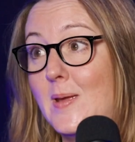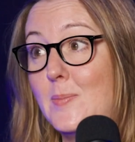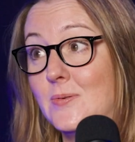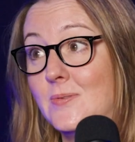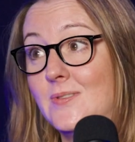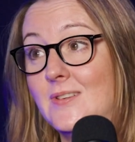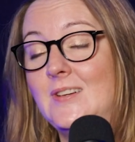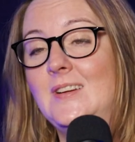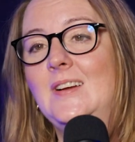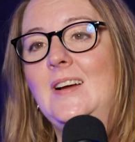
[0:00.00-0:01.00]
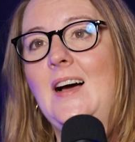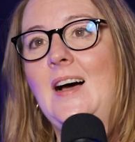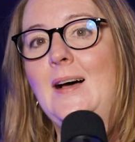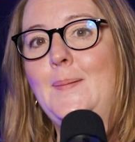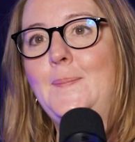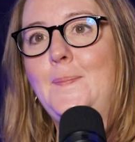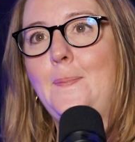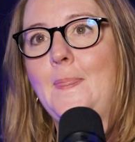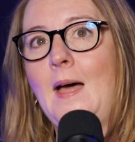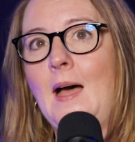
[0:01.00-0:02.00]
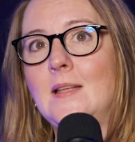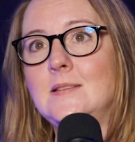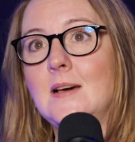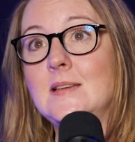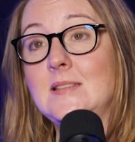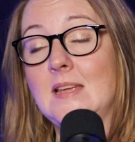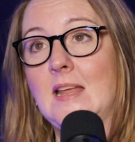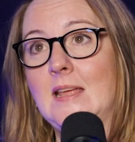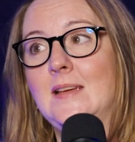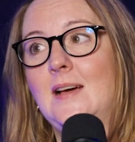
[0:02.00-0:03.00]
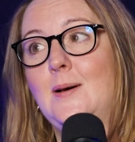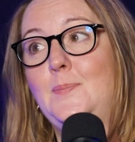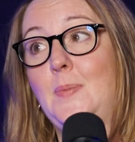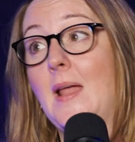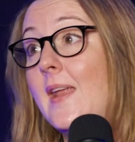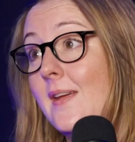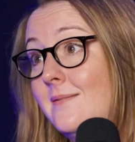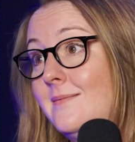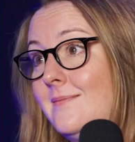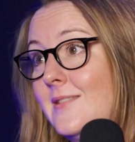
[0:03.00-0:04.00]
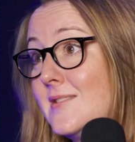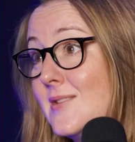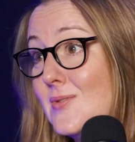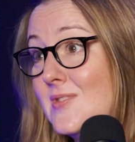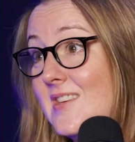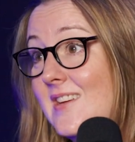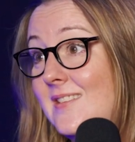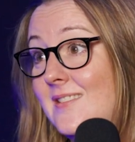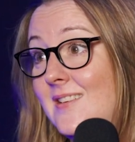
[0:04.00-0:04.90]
people. And Iceni, a planning consultancy.